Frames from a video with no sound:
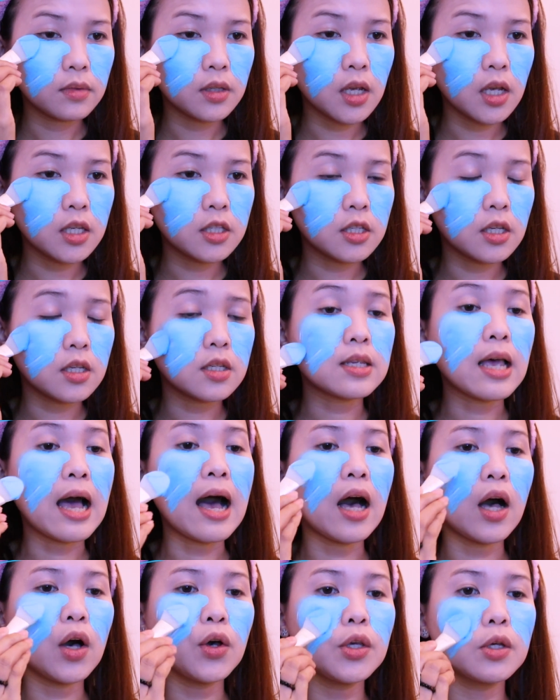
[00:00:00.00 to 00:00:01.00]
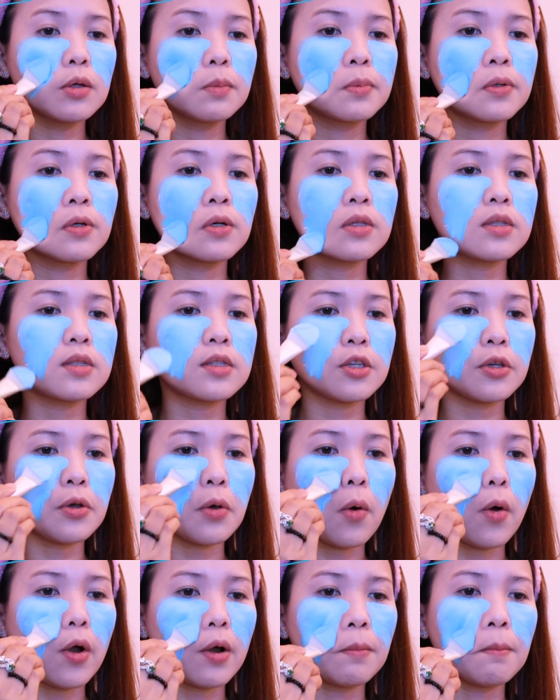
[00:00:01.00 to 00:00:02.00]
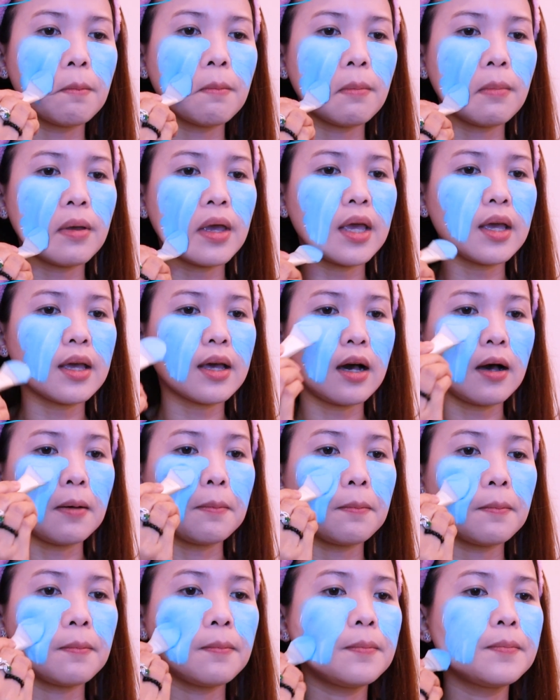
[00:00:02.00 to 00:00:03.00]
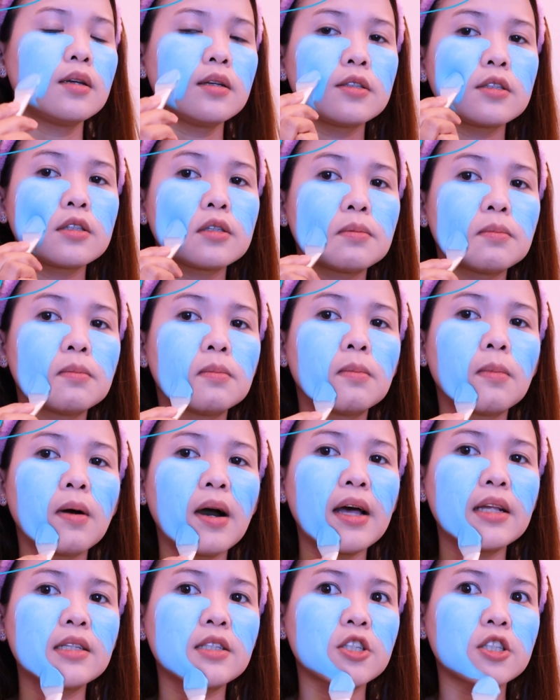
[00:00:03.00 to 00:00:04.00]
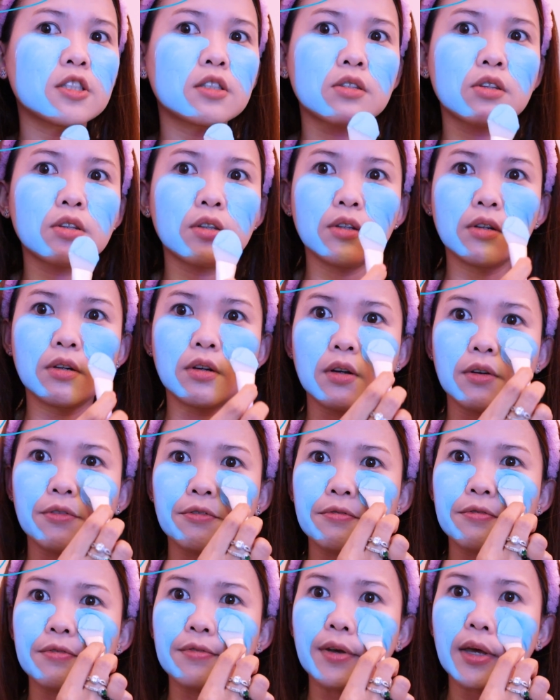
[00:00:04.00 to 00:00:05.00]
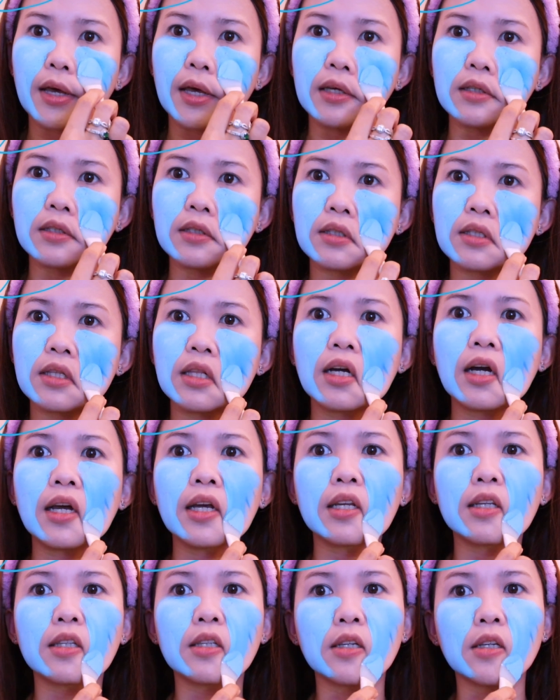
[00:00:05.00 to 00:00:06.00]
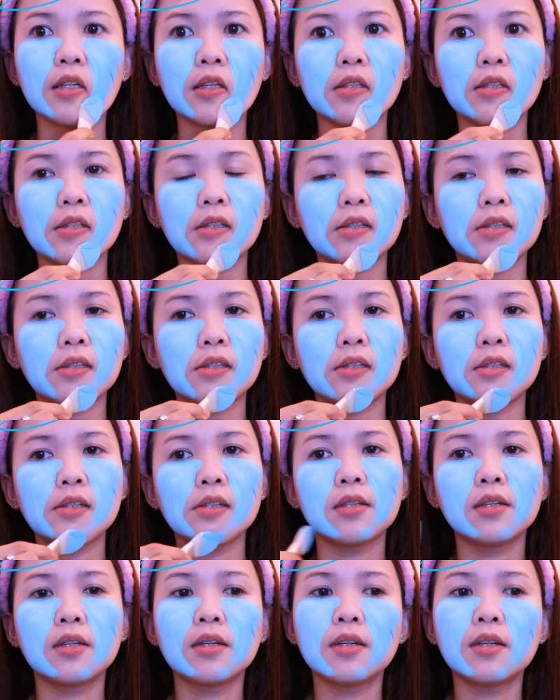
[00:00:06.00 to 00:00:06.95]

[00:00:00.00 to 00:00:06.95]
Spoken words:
This is how you put your makeup. Smudge it to your face like this.